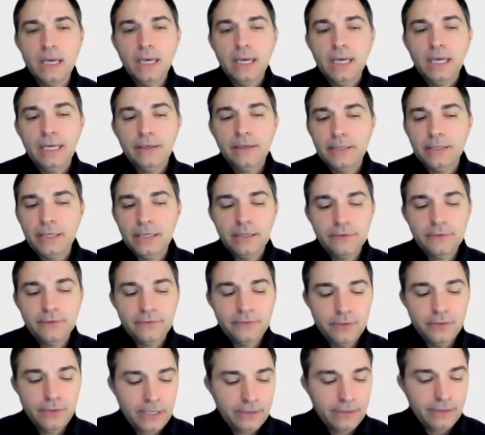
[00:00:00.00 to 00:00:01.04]
And if
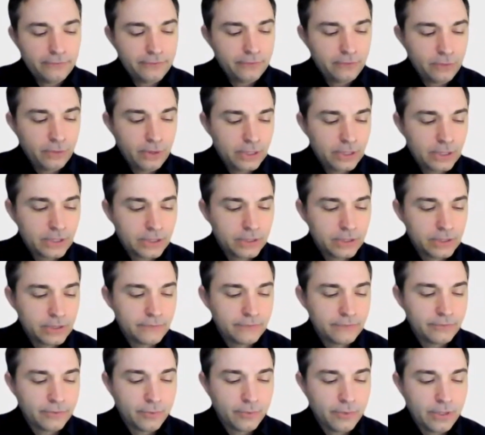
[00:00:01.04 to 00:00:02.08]
you have questions
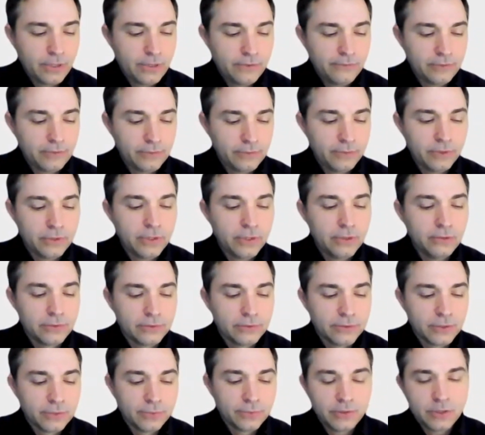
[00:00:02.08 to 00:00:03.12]
for me from the
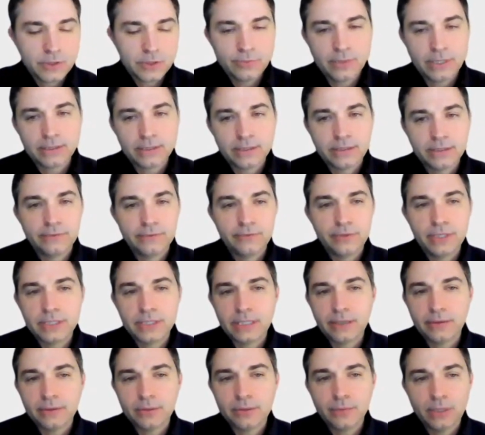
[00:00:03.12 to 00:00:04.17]
user's perspective, reach
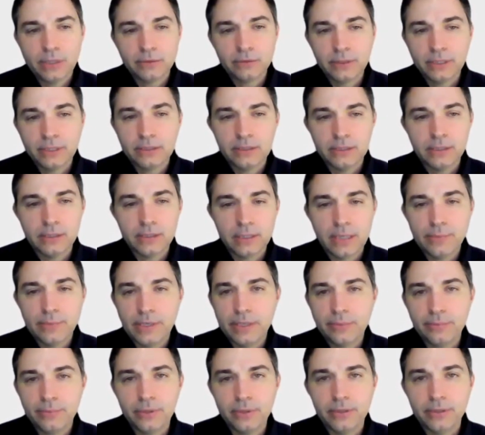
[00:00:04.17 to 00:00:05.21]
out to me on LinkedIn. I'm
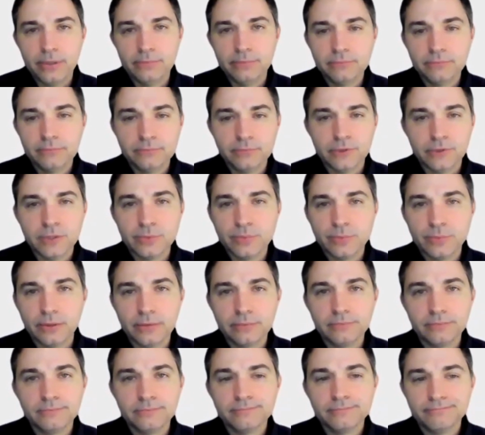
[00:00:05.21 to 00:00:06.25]
happy to respond.
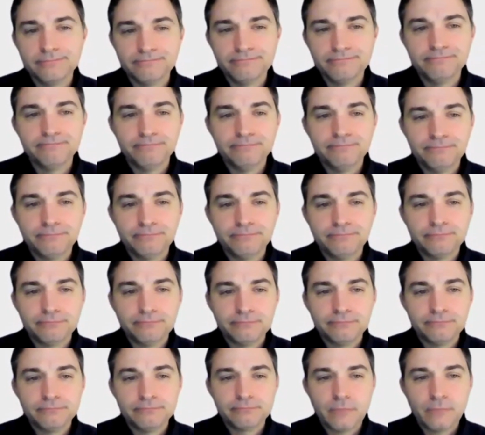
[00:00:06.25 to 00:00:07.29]

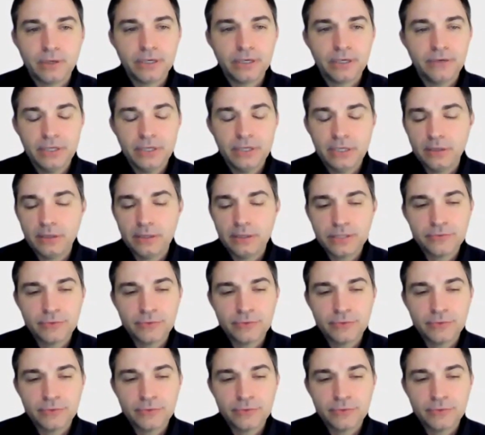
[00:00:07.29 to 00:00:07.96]
I'll give you an honest